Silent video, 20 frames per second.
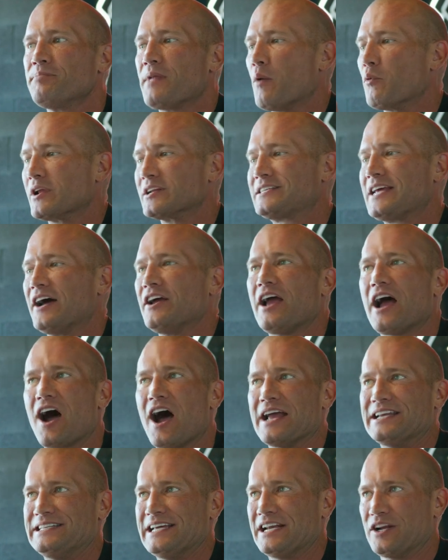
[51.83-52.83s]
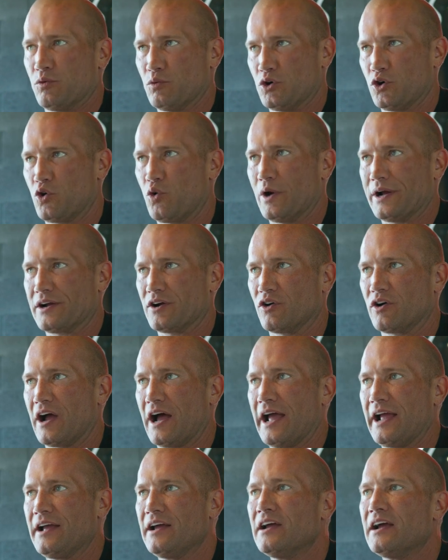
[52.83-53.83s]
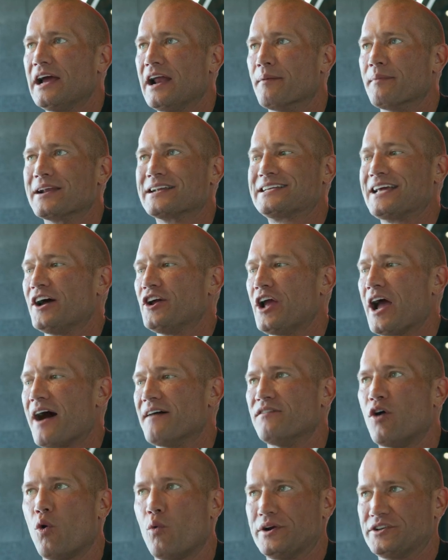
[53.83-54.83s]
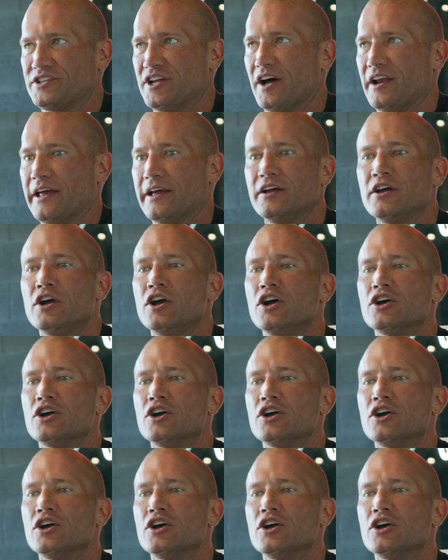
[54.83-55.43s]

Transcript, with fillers: I wanna tell you how I did it real quick, okay? And I'm gonna tell you how I've always done it.